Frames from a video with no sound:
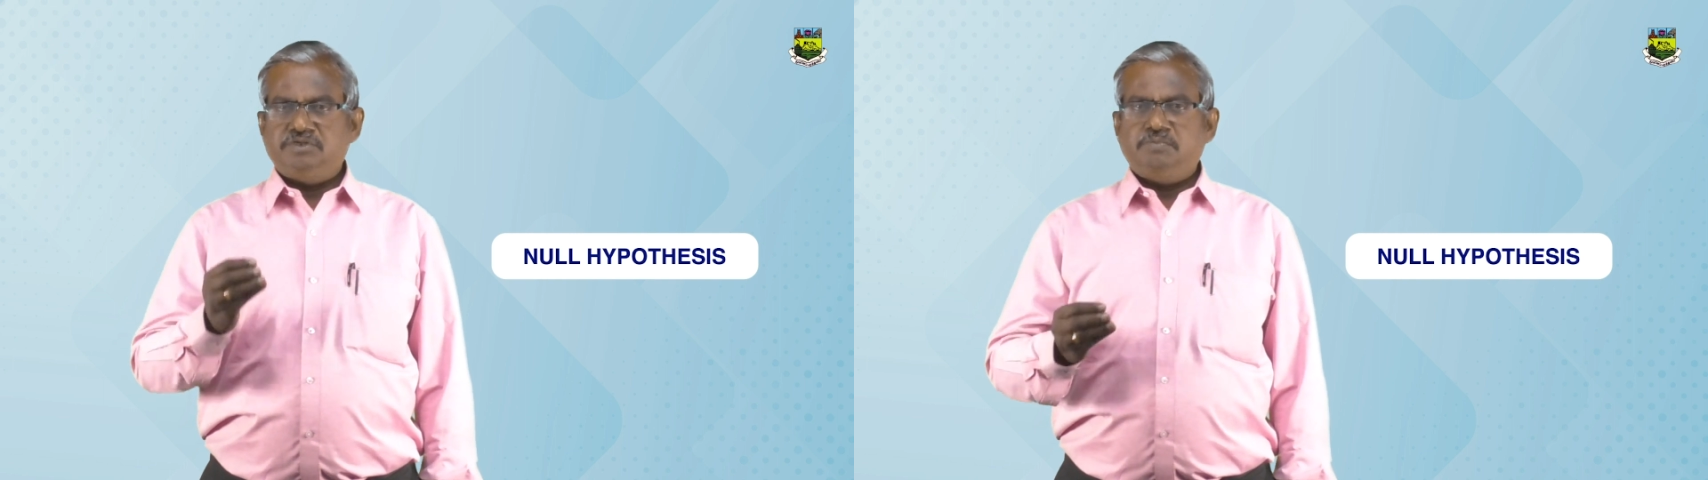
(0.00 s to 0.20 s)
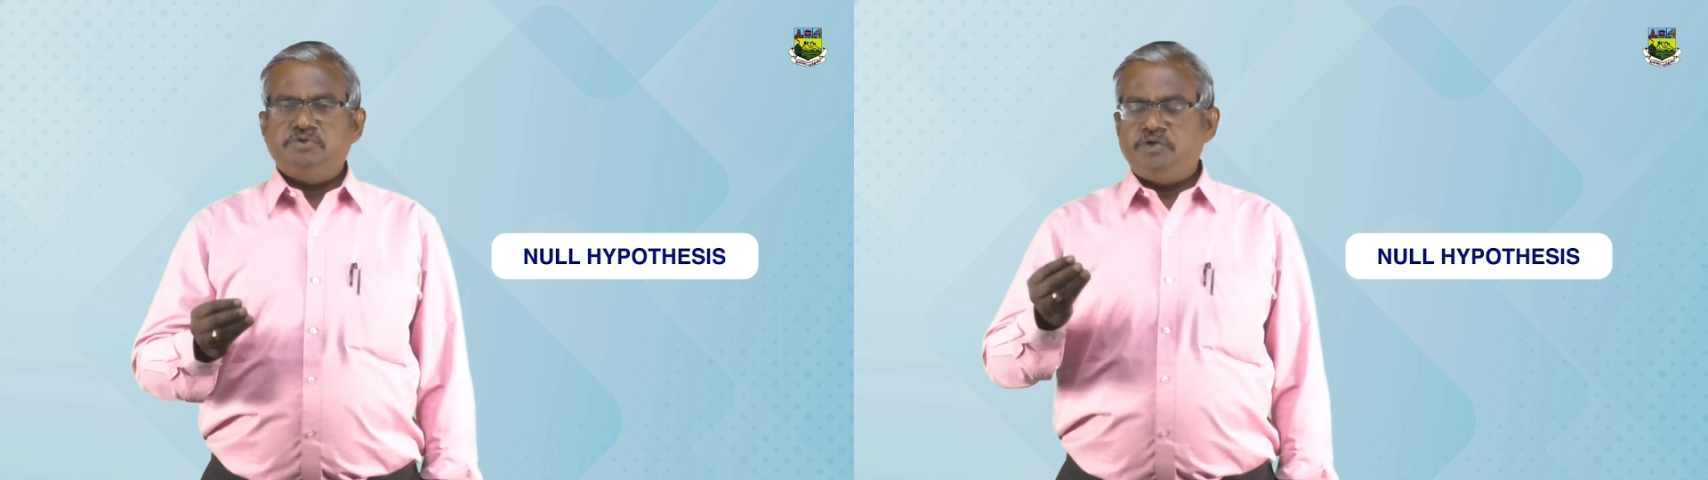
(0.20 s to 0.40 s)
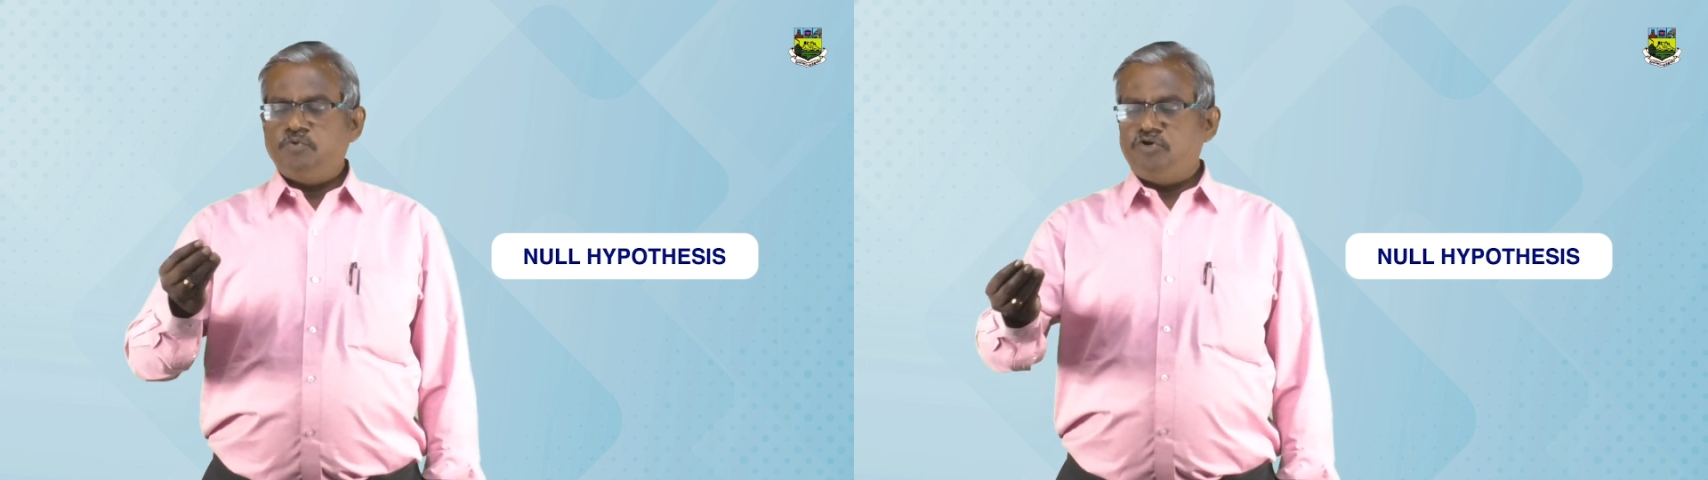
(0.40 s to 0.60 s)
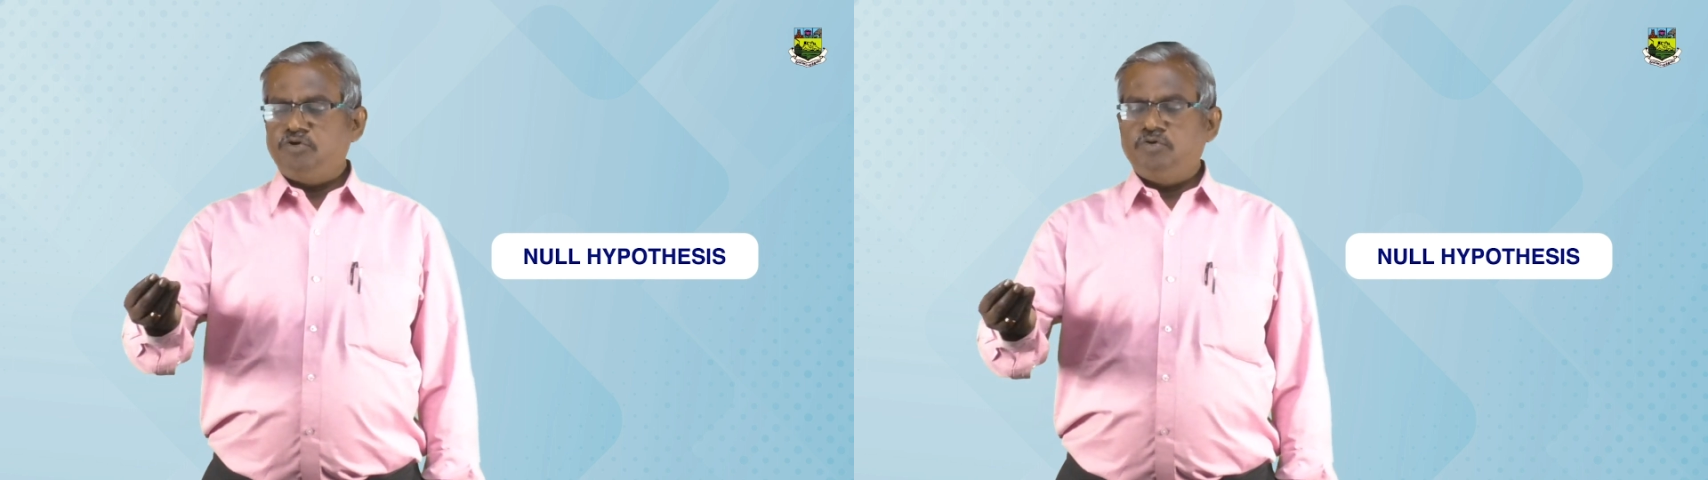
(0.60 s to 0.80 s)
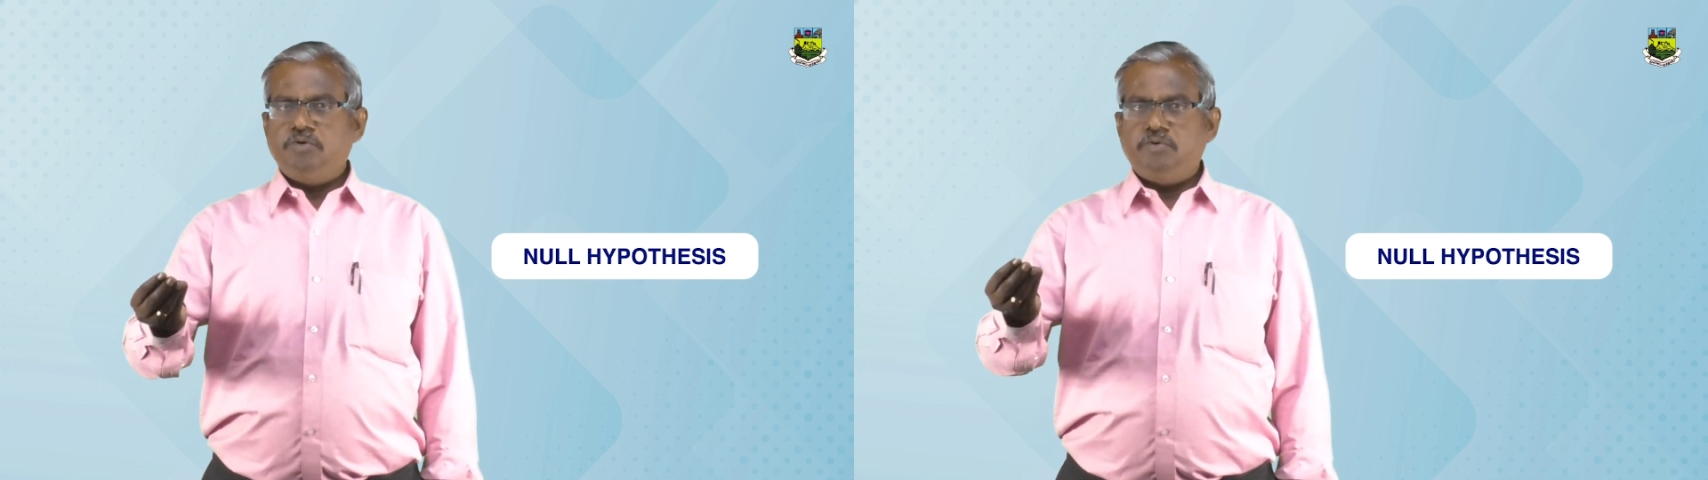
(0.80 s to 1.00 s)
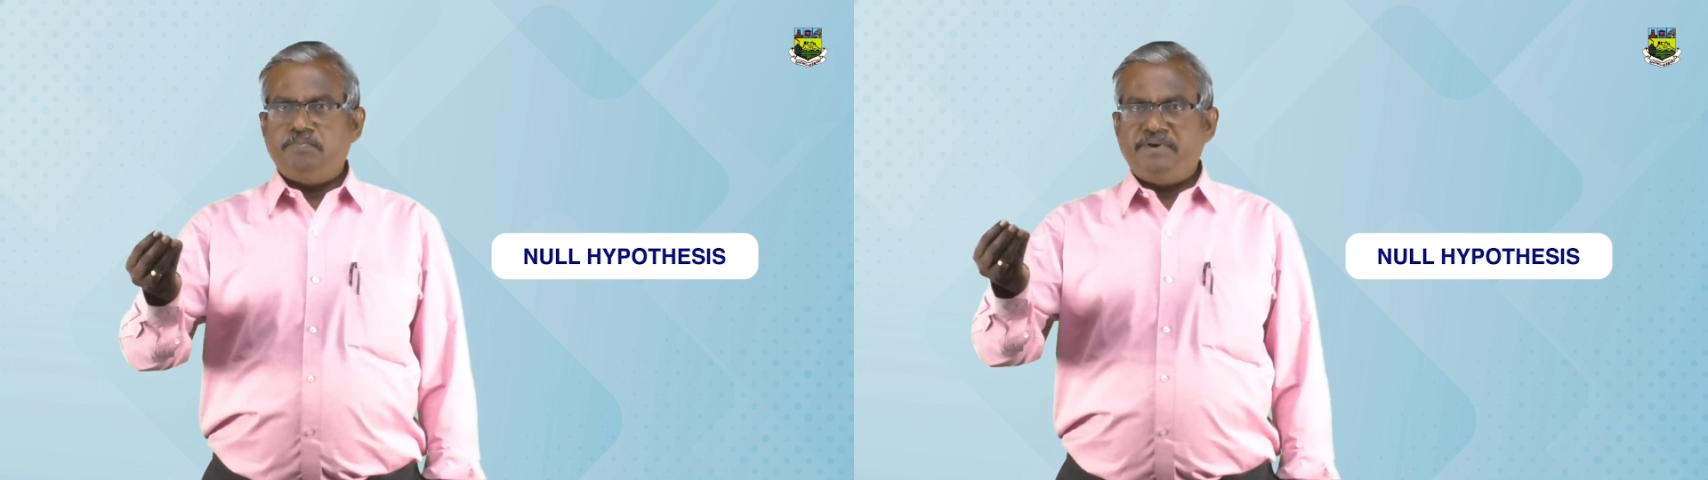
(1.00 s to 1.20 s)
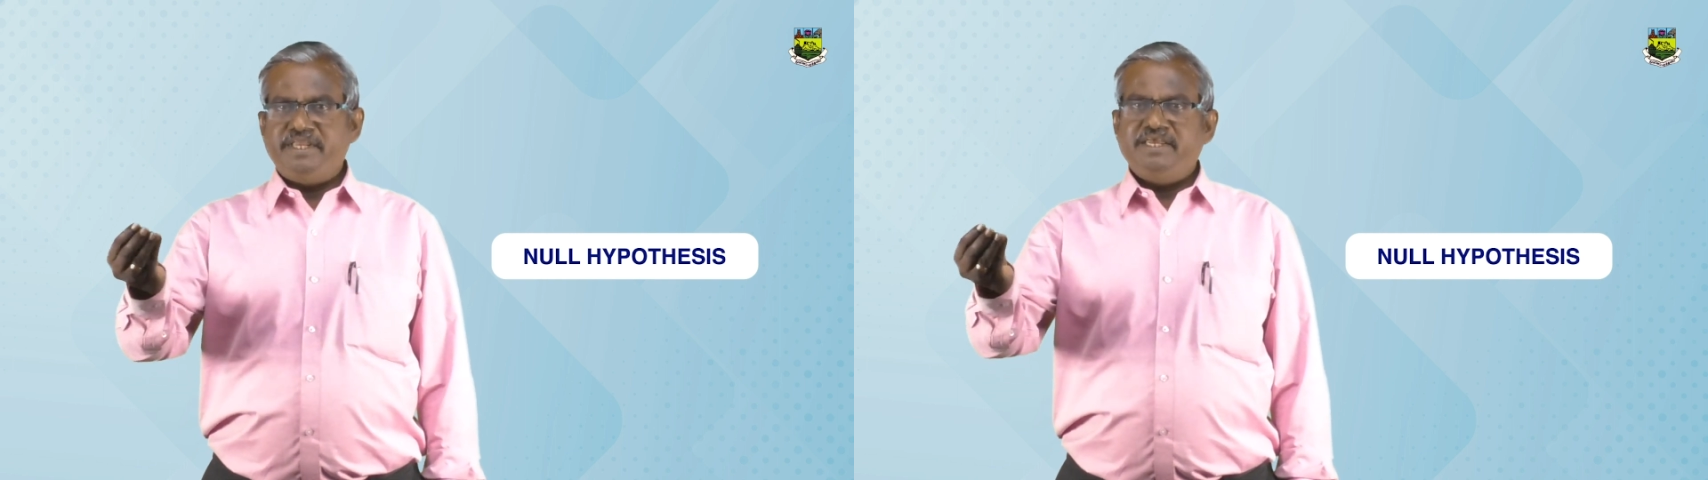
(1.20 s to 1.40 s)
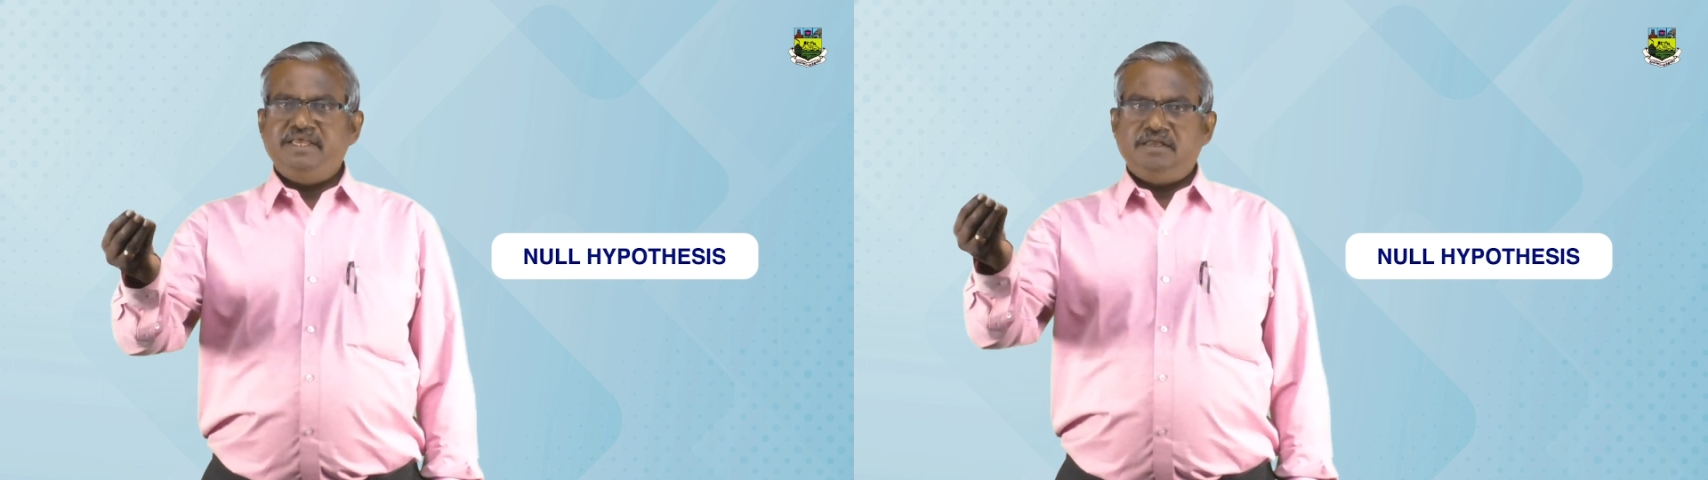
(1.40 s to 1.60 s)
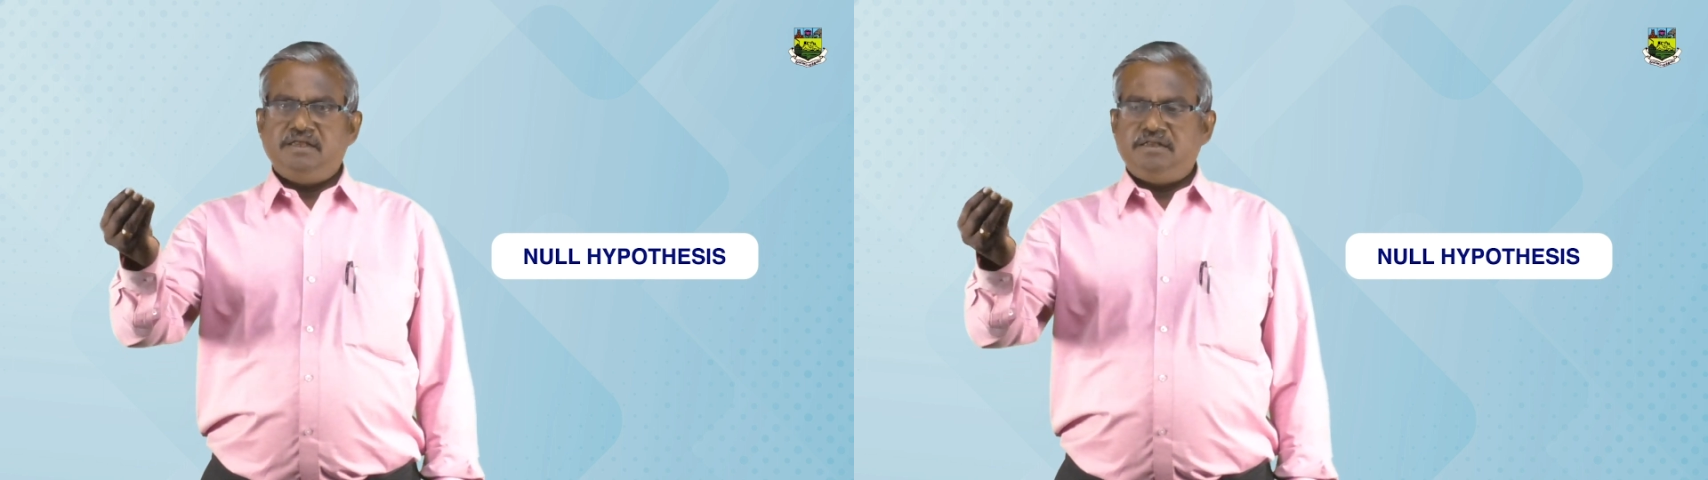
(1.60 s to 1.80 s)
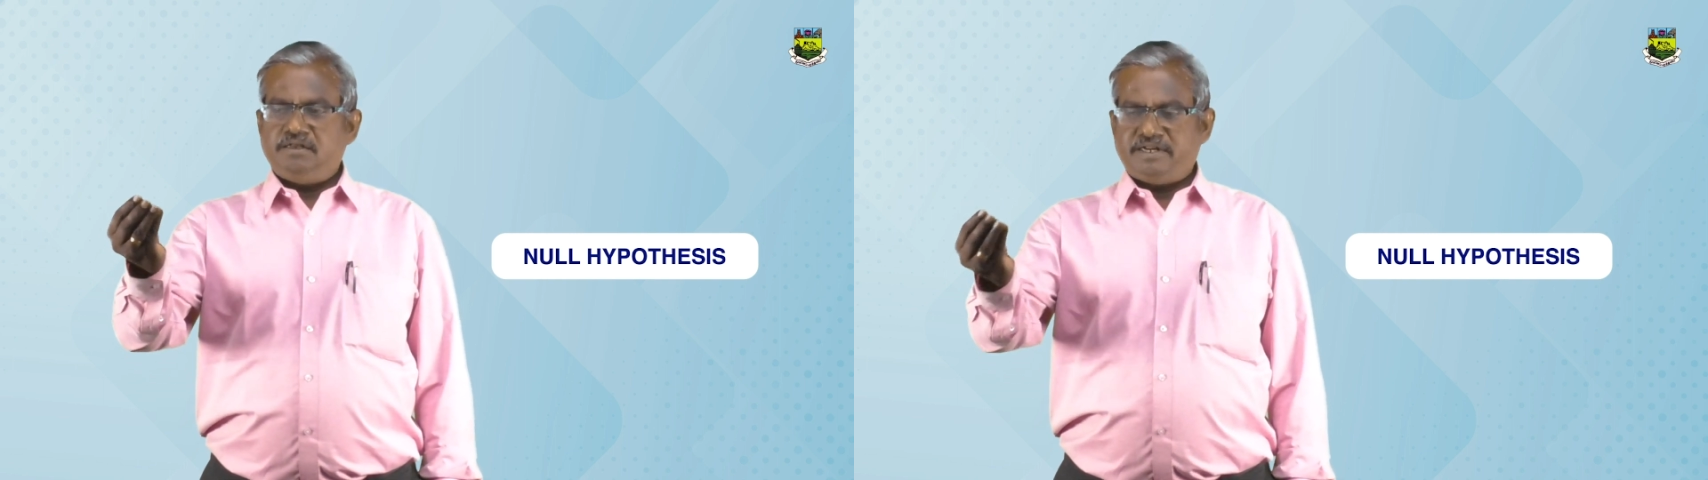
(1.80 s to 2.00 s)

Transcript: suppose I want to buy a